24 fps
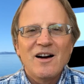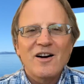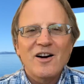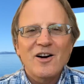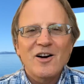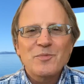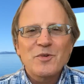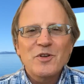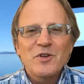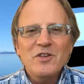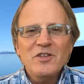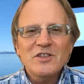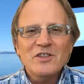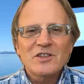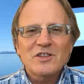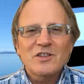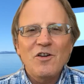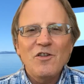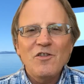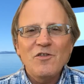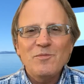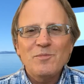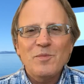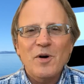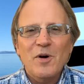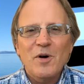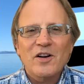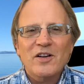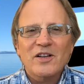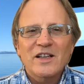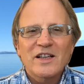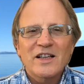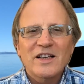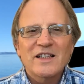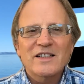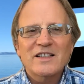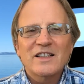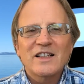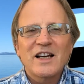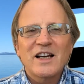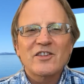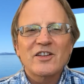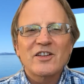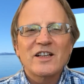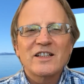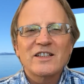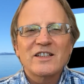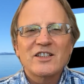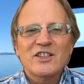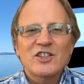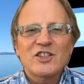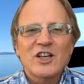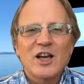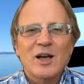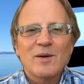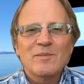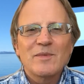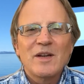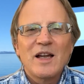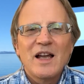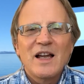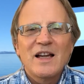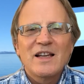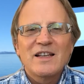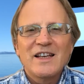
Arbutus Cove Park is another hidden gem